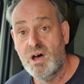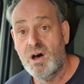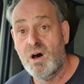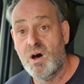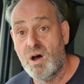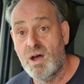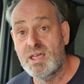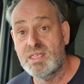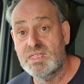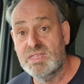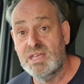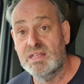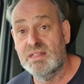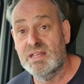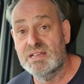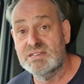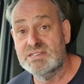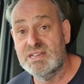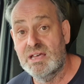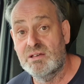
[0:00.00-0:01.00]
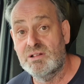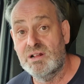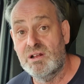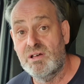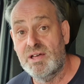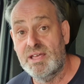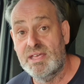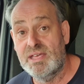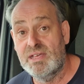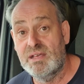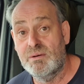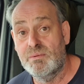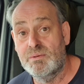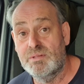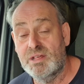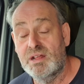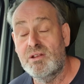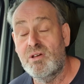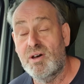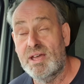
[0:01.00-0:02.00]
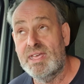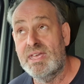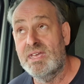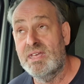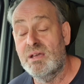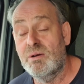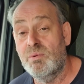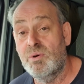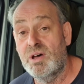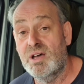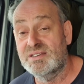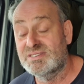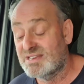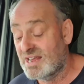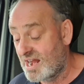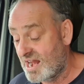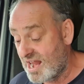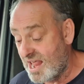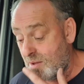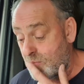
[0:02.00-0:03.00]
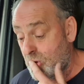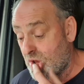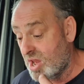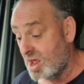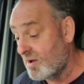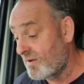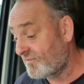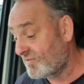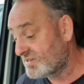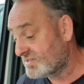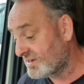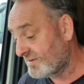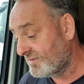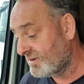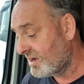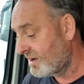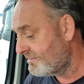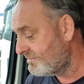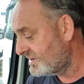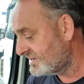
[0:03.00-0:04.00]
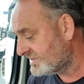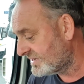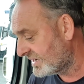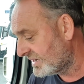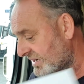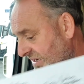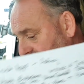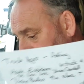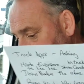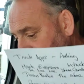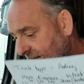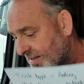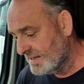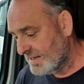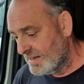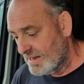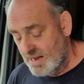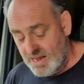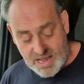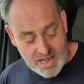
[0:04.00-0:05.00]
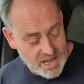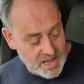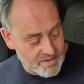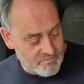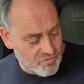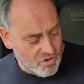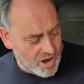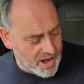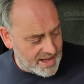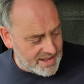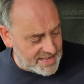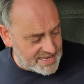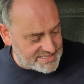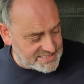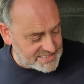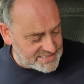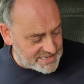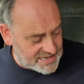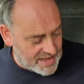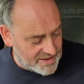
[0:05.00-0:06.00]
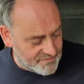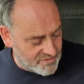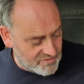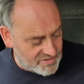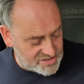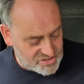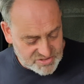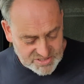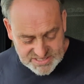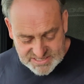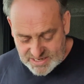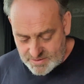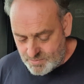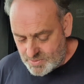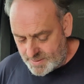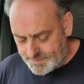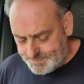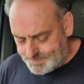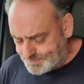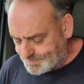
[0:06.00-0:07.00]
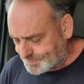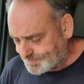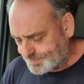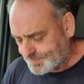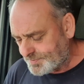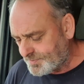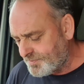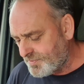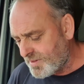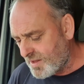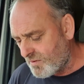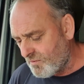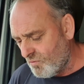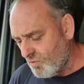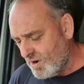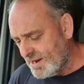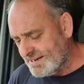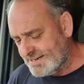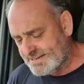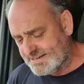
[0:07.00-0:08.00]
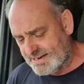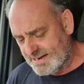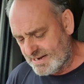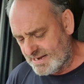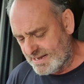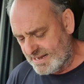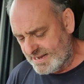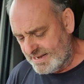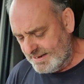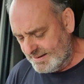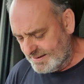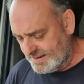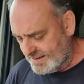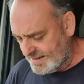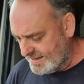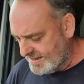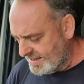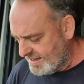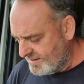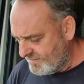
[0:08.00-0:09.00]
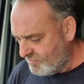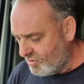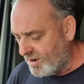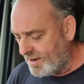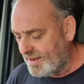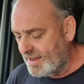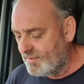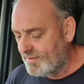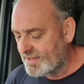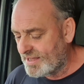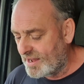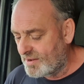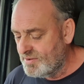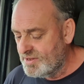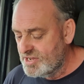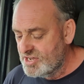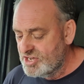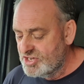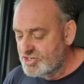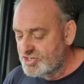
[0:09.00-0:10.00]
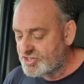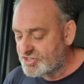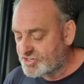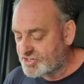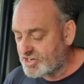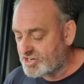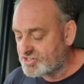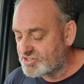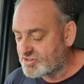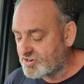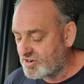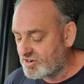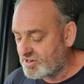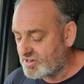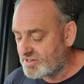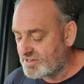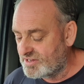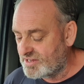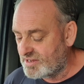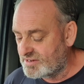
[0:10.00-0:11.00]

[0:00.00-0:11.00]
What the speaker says: I think that's how the night heater works. Let me know if there's something I'm missing. Right, this is another interesting one. Recently, right, here we go. Sukhral